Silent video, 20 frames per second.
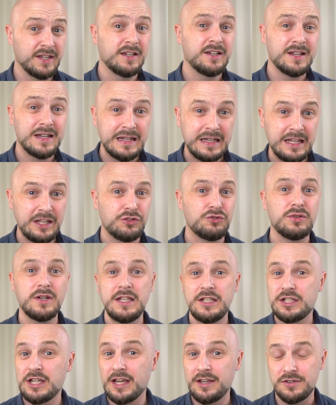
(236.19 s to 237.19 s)
could literally
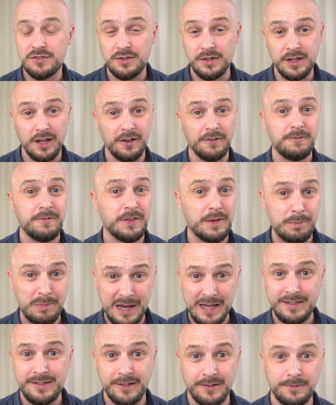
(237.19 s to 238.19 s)
change your life for the
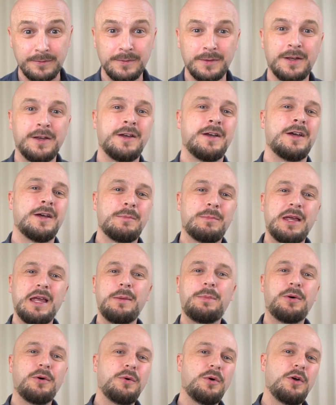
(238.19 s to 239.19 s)
better.
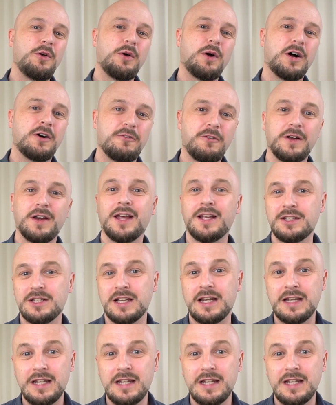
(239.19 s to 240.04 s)
People who are financially